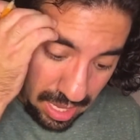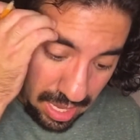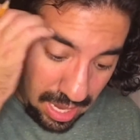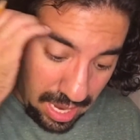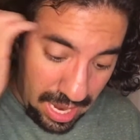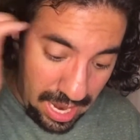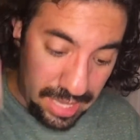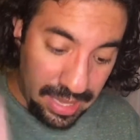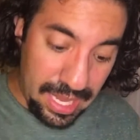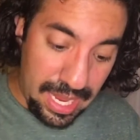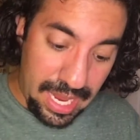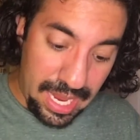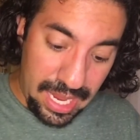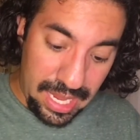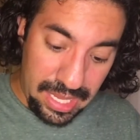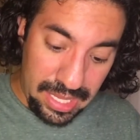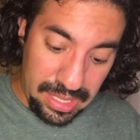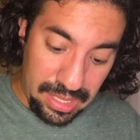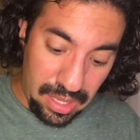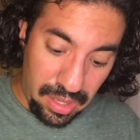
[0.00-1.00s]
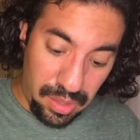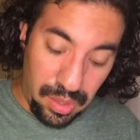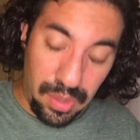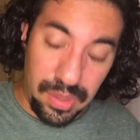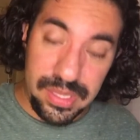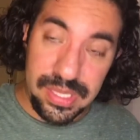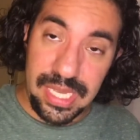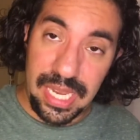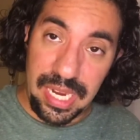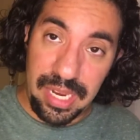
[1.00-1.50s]
And then your
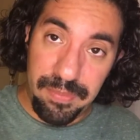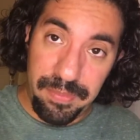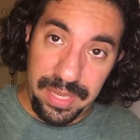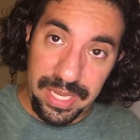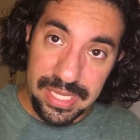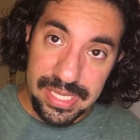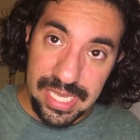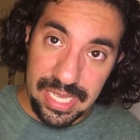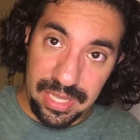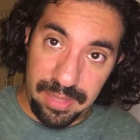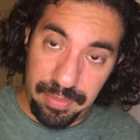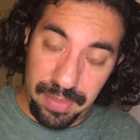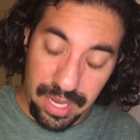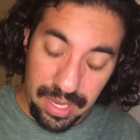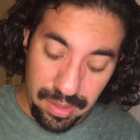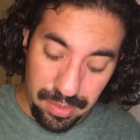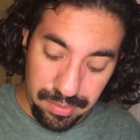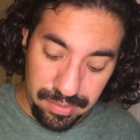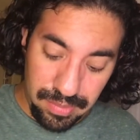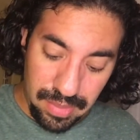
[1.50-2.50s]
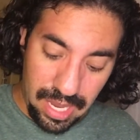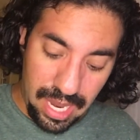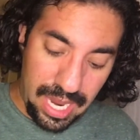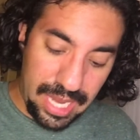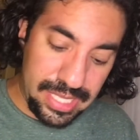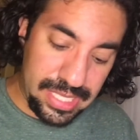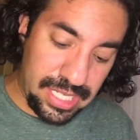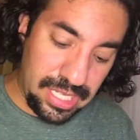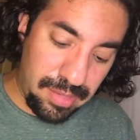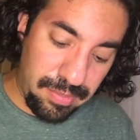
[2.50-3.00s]
second piece at the bottom,
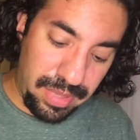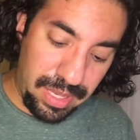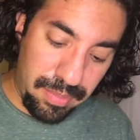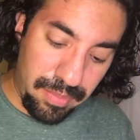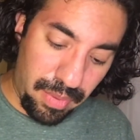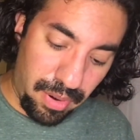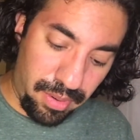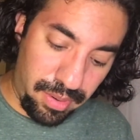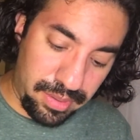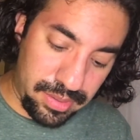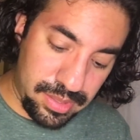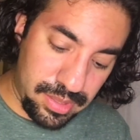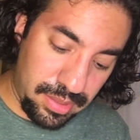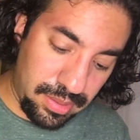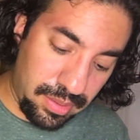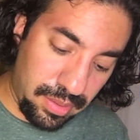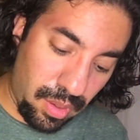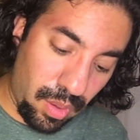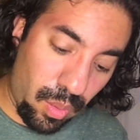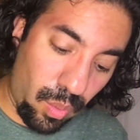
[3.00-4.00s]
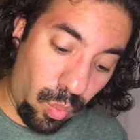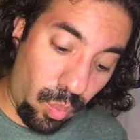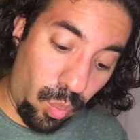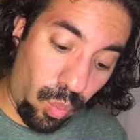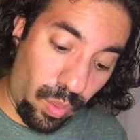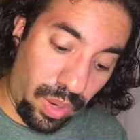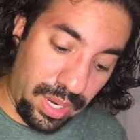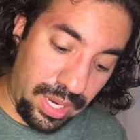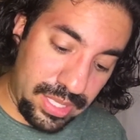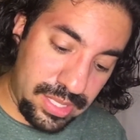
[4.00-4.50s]
it's gonna be marked
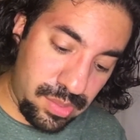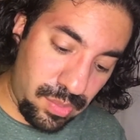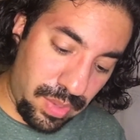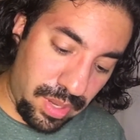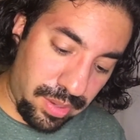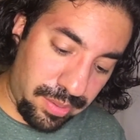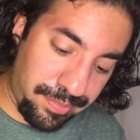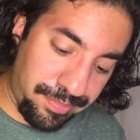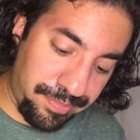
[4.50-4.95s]
1 as well.